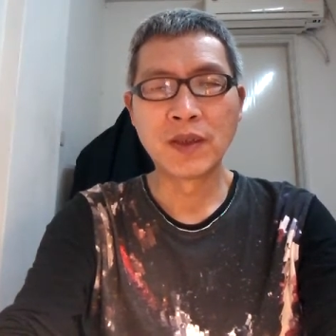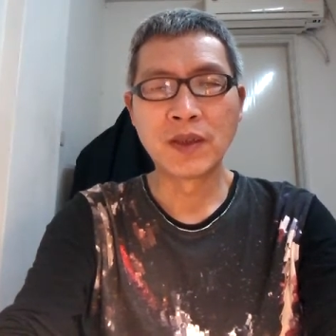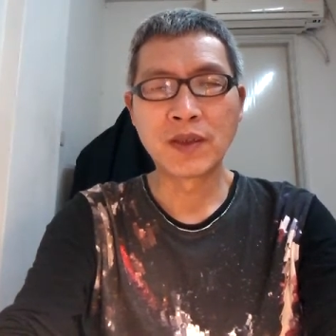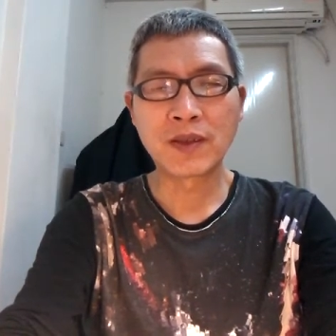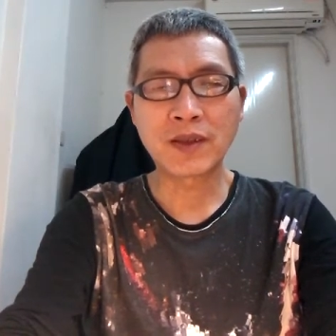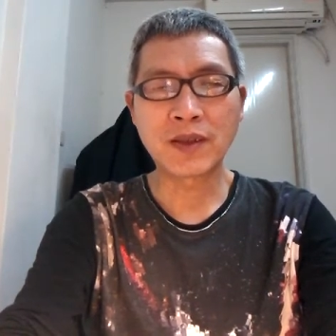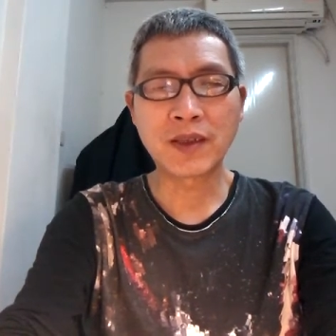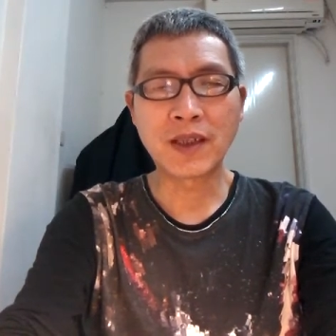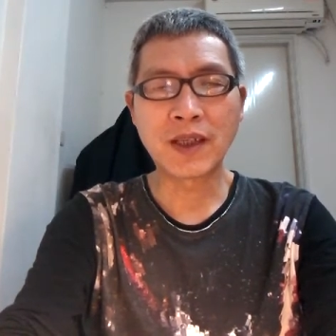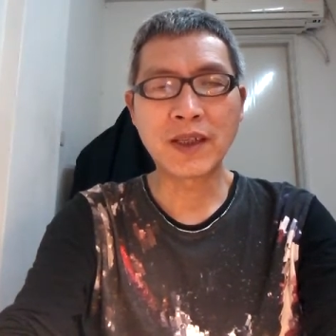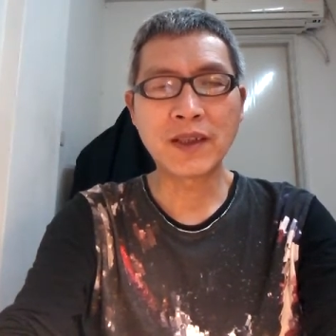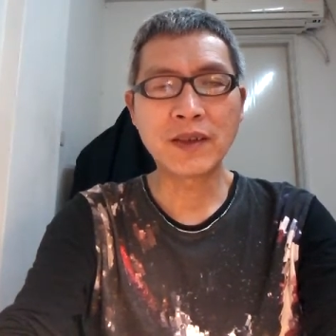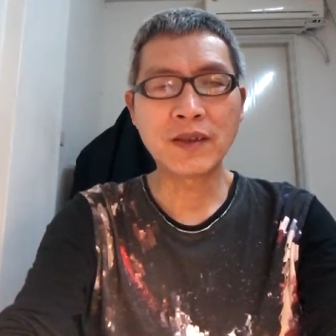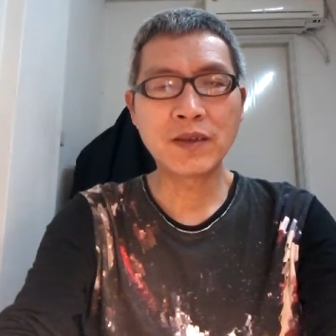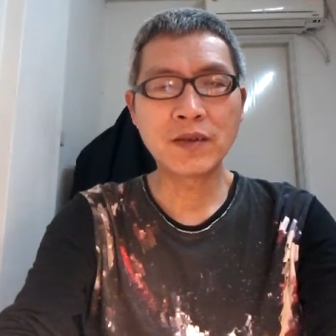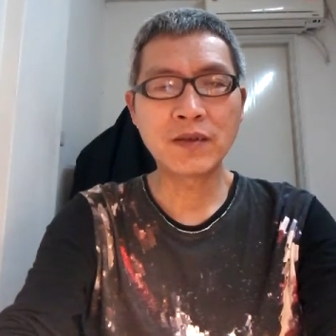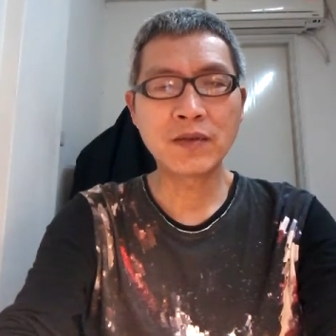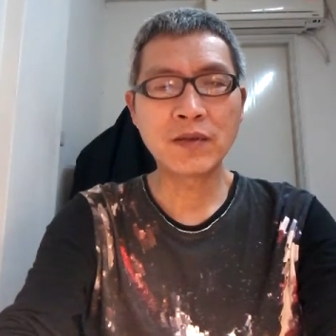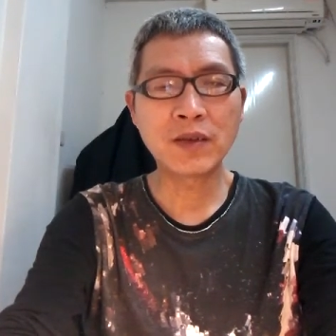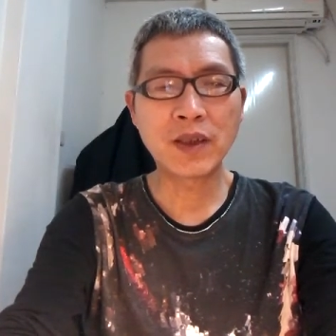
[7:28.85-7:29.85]

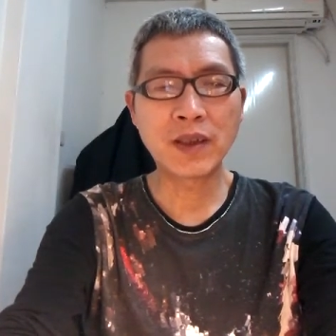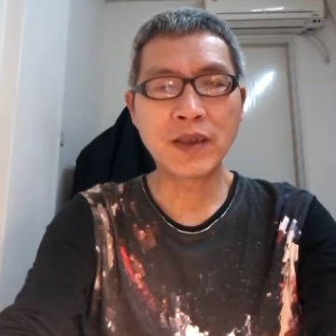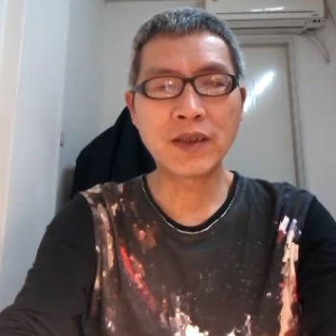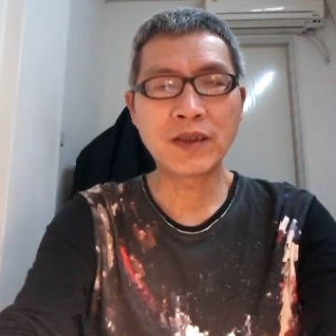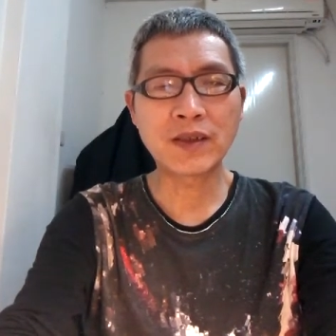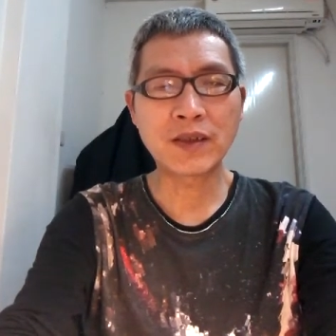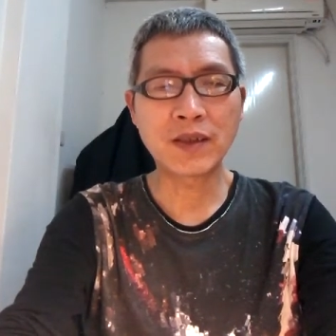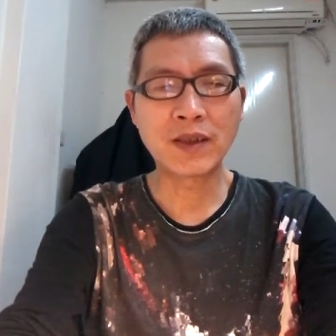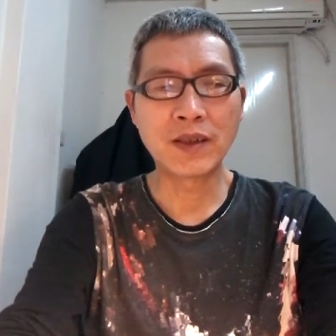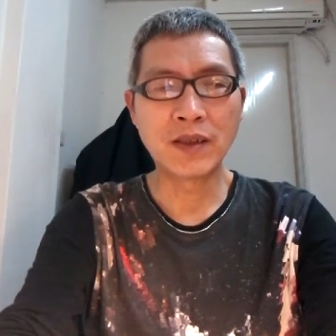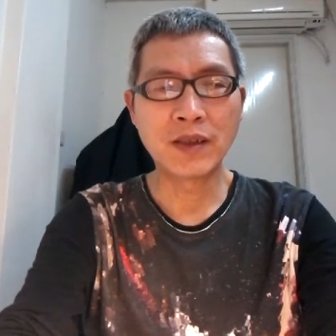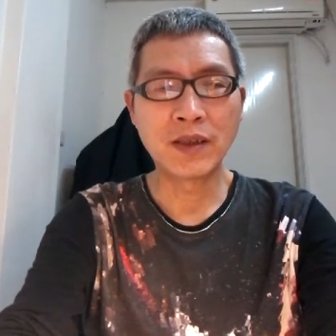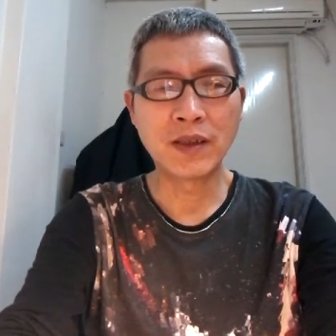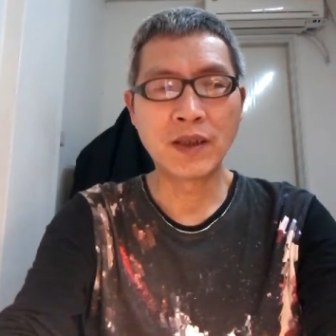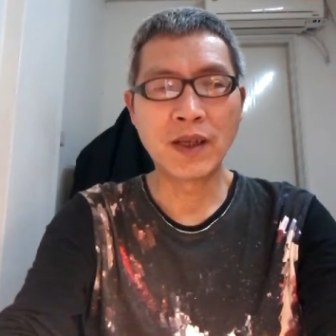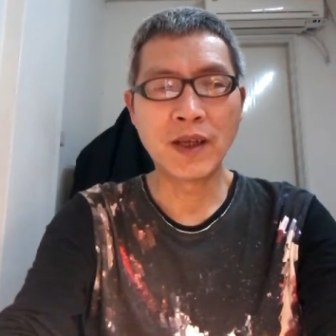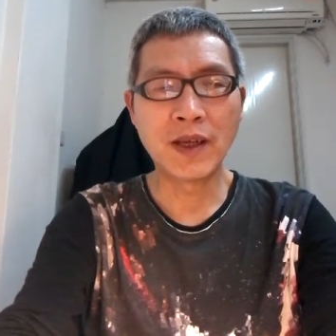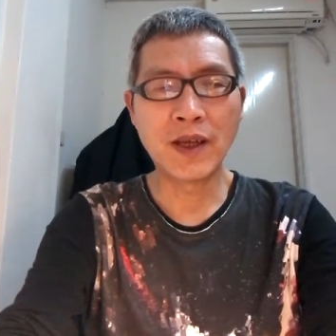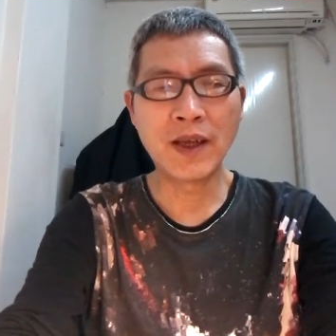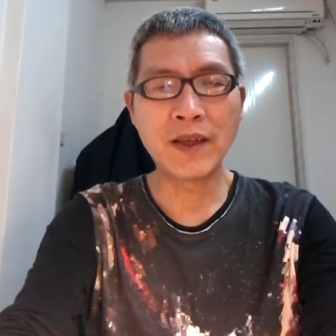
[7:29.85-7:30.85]
slaying his
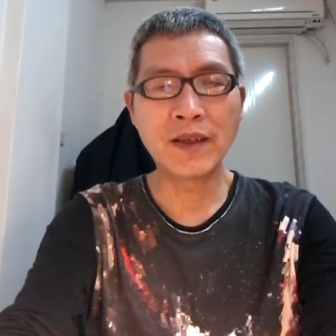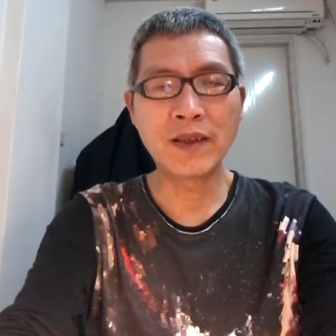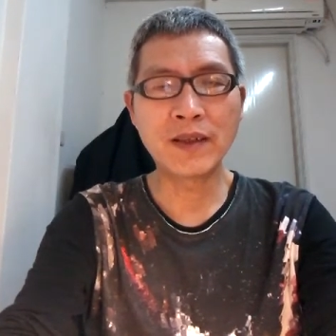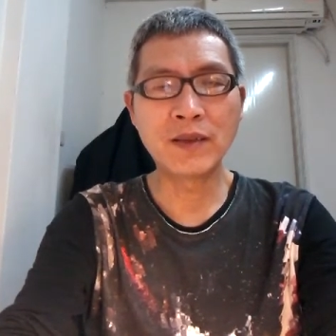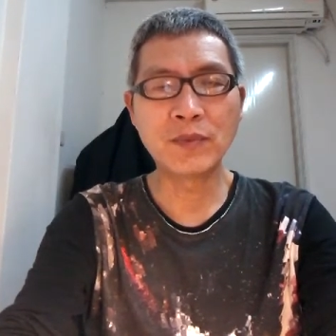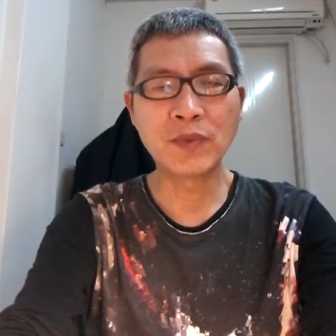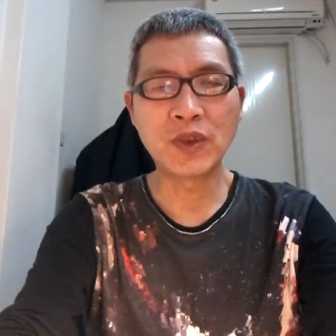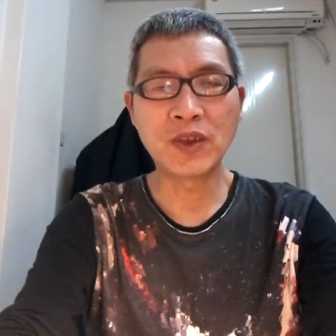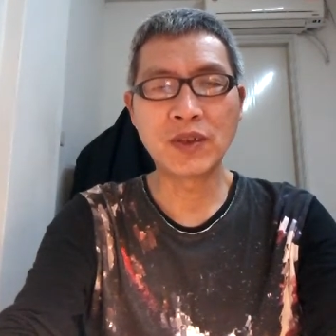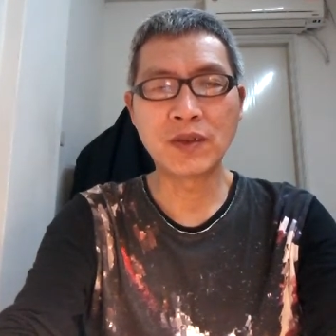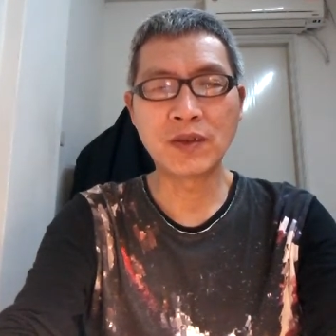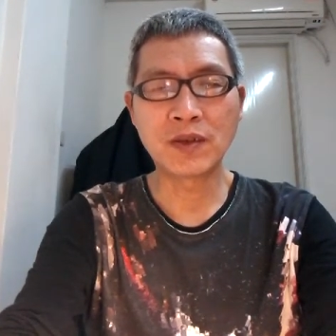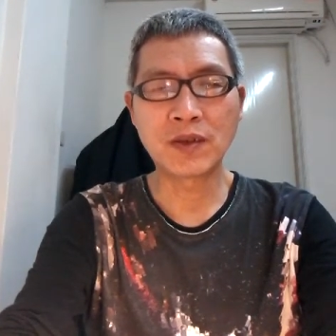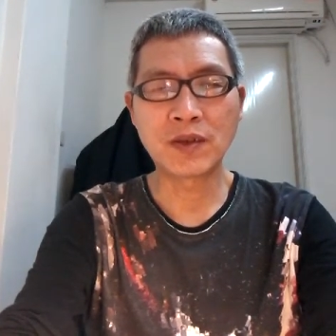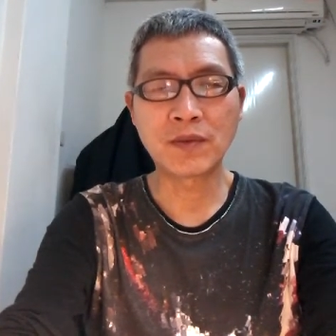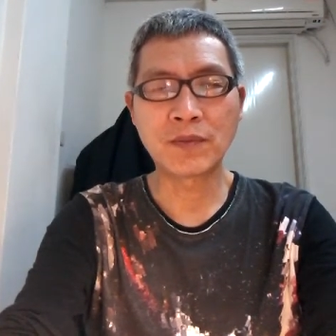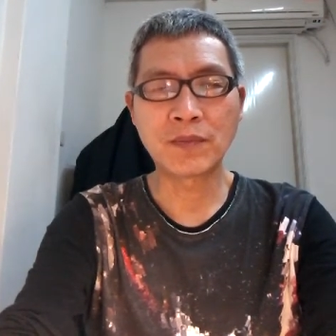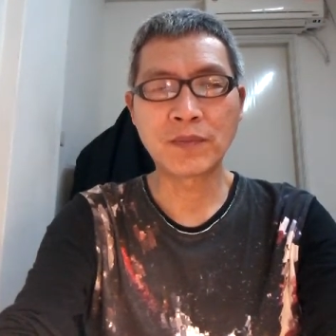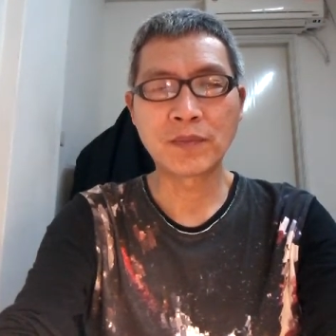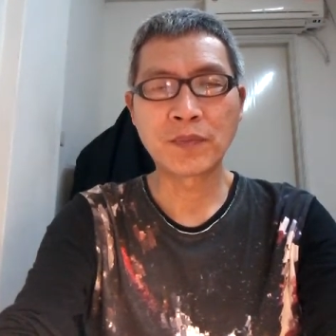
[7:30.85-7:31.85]

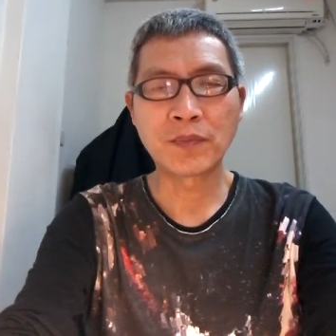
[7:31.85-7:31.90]
enemies